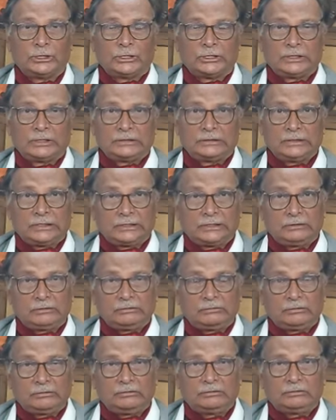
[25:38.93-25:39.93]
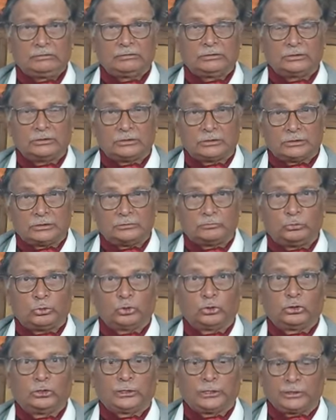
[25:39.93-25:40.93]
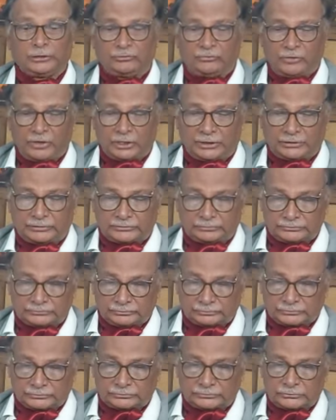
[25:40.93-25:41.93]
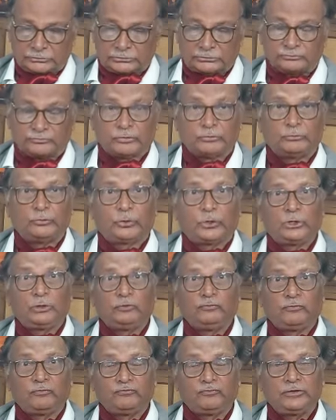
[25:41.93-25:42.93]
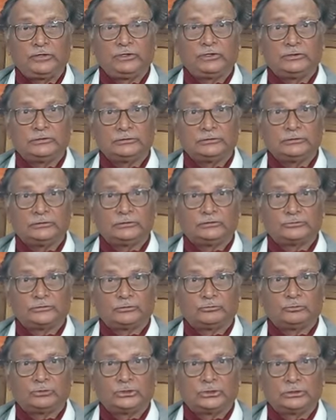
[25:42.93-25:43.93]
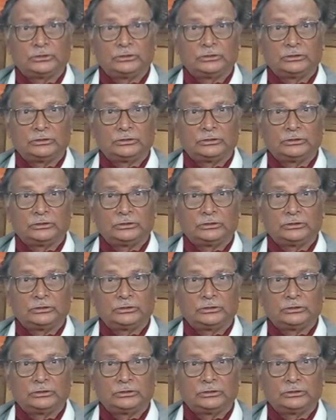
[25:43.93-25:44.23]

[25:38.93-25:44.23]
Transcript: Then Bhutto again tried. From 12 to 15 December,